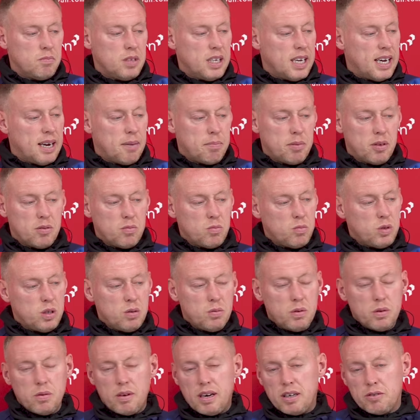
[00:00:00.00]
yeah, but
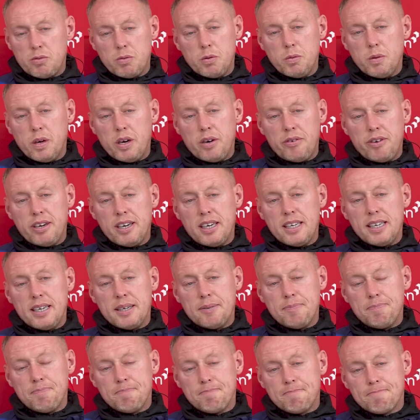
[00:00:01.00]
we, we were as we were really.
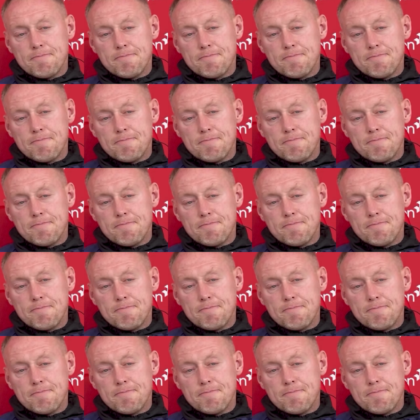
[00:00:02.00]
Yeah.